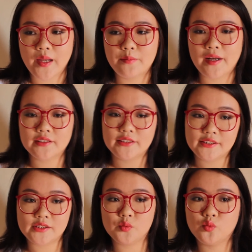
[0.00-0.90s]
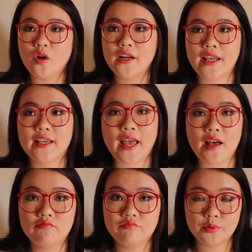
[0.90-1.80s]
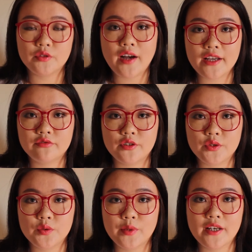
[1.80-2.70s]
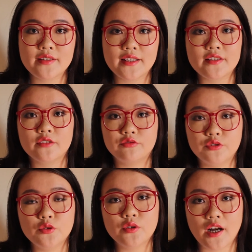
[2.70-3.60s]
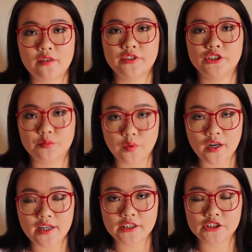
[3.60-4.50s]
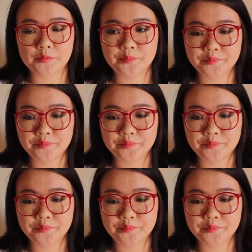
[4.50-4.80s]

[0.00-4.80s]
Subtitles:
But this is what it can provide for you because it's a full coverage product.